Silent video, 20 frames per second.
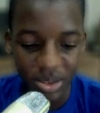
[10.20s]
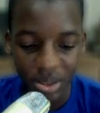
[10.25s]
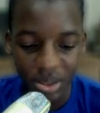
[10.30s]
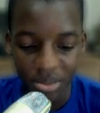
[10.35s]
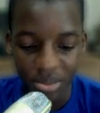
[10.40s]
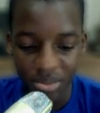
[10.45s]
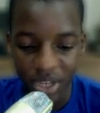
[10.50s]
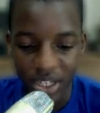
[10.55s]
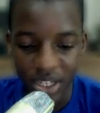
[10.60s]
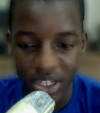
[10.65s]

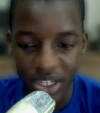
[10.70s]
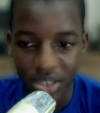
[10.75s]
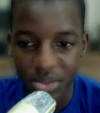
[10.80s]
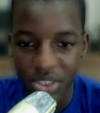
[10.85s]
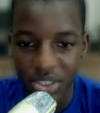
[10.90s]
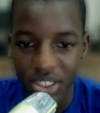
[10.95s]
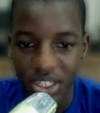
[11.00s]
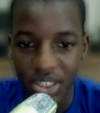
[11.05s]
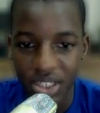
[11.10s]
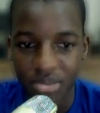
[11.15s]
My name
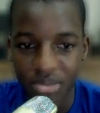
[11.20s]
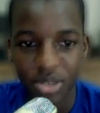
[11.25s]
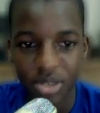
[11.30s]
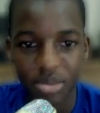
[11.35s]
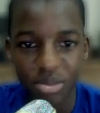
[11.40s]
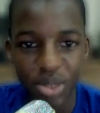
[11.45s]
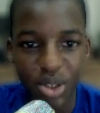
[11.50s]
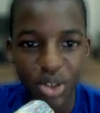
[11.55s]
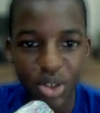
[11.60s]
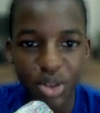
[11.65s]
is Ahmed
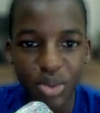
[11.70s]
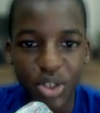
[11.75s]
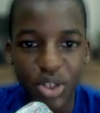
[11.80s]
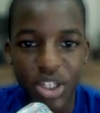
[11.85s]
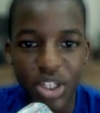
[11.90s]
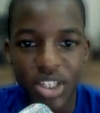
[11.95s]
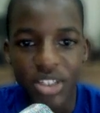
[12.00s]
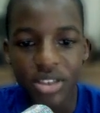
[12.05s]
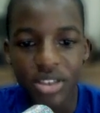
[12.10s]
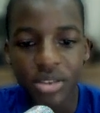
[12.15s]
Bello
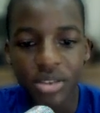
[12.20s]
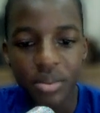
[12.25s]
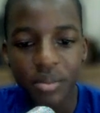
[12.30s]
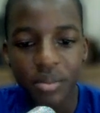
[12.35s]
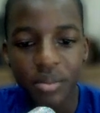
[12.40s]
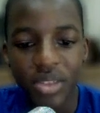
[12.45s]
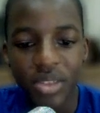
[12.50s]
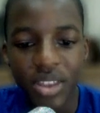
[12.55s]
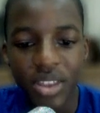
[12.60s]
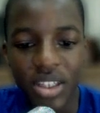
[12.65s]
Maraz.
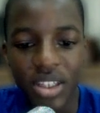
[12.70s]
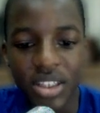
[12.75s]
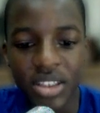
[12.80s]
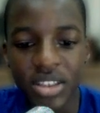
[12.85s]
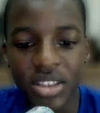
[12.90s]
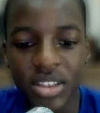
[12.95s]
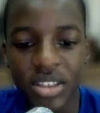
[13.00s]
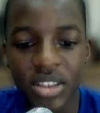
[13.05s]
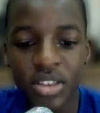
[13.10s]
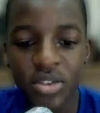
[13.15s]

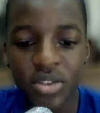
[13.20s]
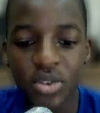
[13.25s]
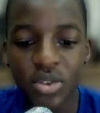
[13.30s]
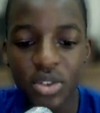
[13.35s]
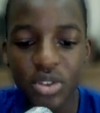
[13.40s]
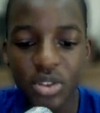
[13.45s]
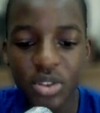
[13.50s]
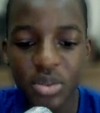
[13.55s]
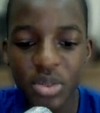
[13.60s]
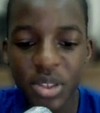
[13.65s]
This is
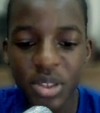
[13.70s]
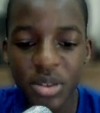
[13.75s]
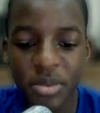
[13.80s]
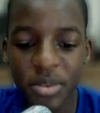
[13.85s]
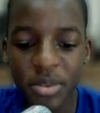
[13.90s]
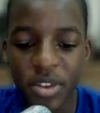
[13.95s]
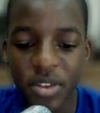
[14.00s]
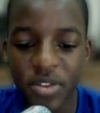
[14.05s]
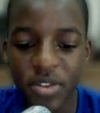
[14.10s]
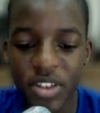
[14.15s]
going to be
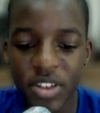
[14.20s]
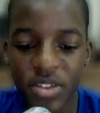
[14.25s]
the first